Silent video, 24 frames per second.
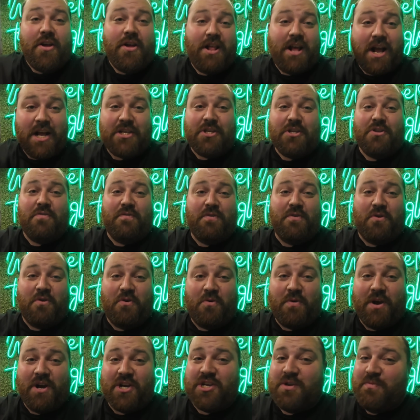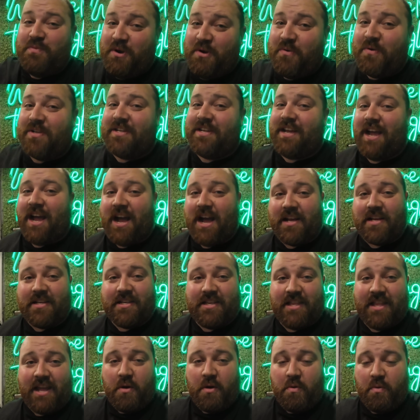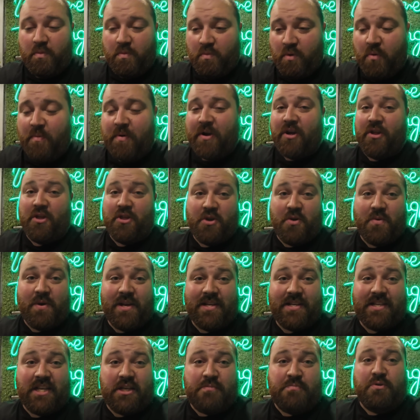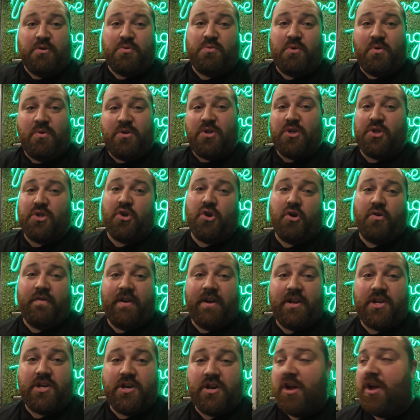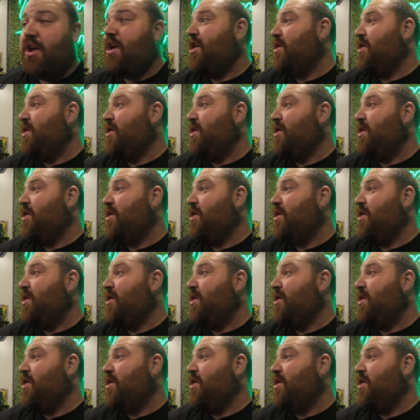That's another good question we always get asked. what we're going to do is, this bus will go into storage.